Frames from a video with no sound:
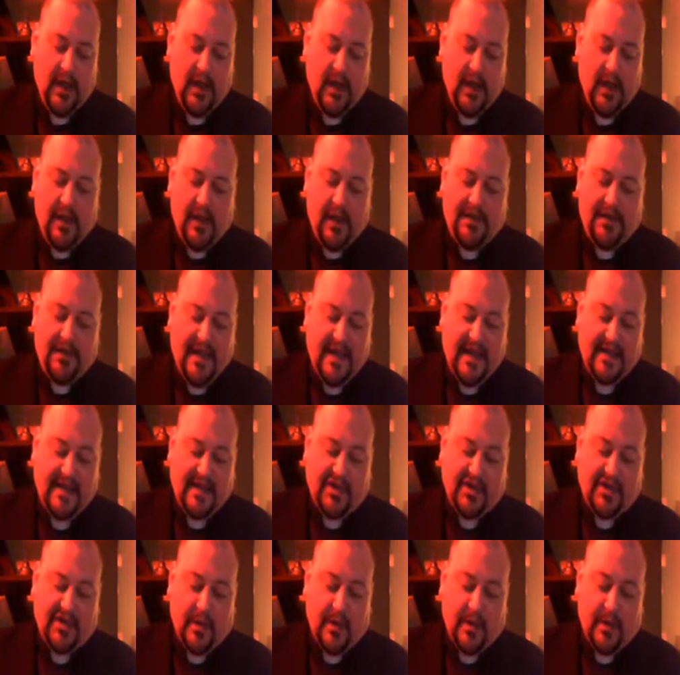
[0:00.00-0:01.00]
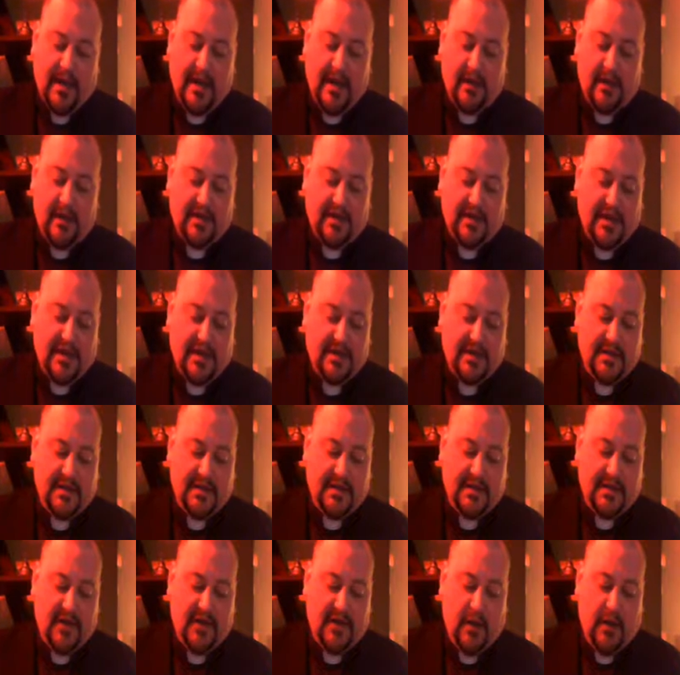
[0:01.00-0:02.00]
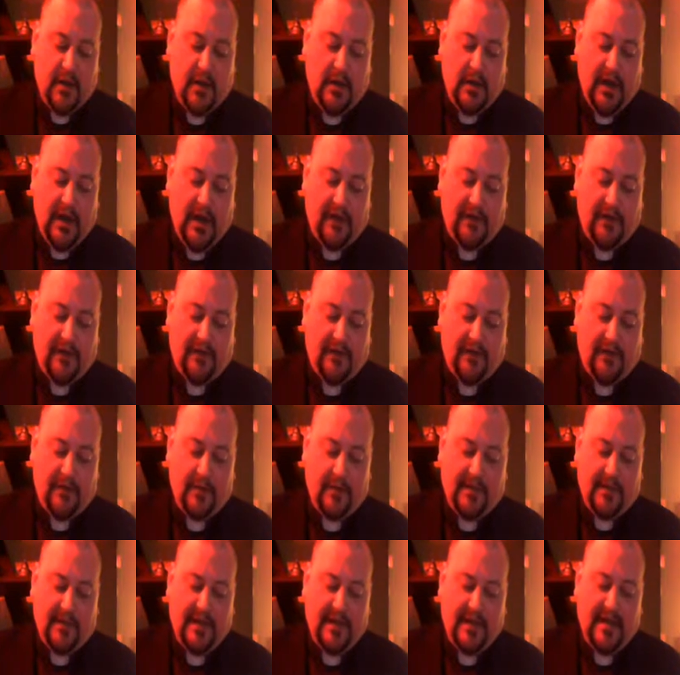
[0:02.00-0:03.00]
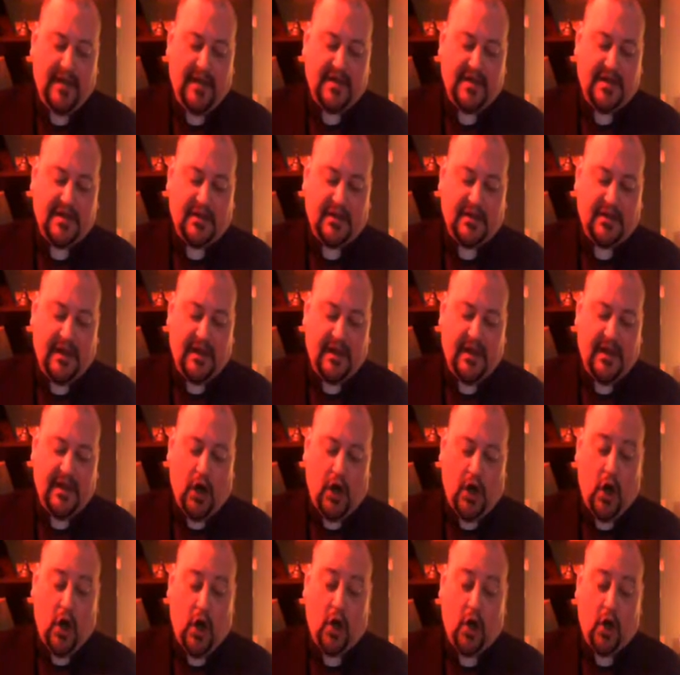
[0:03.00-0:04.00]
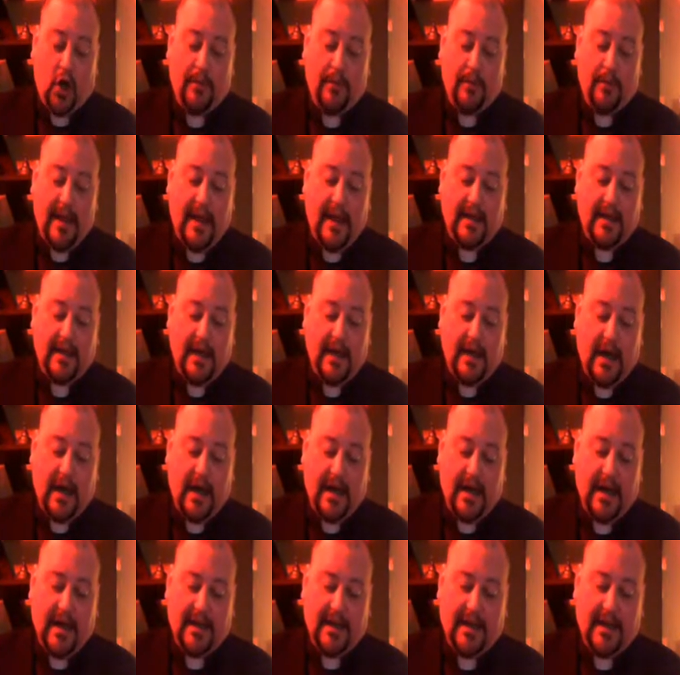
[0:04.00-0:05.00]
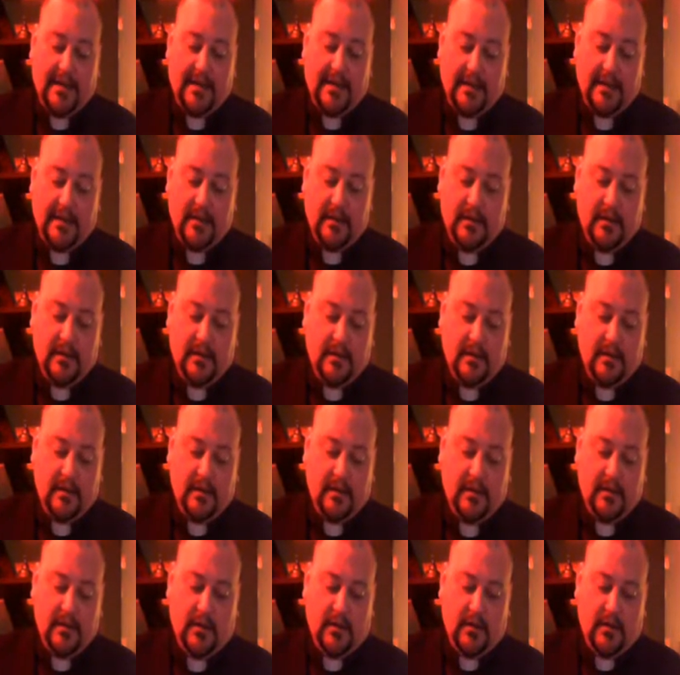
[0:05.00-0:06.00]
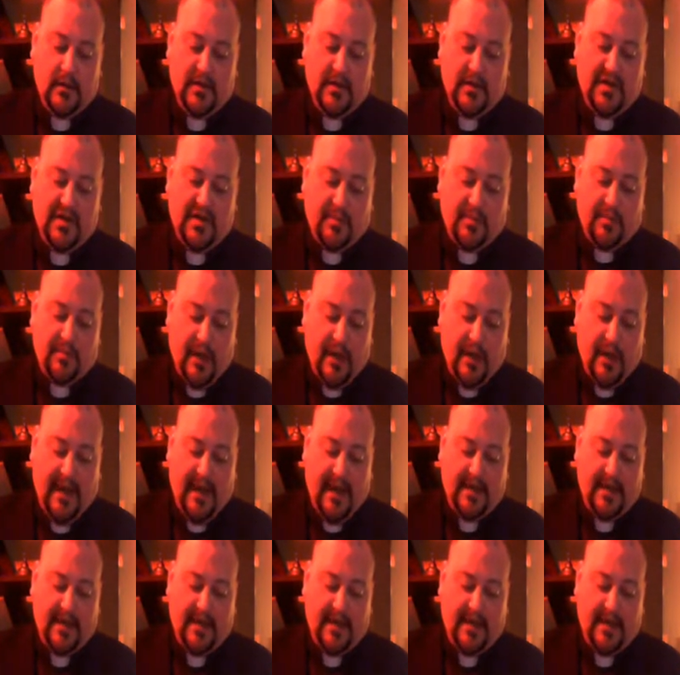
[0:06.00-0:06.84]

These three are the sons of Noah, and from these three all mankind spread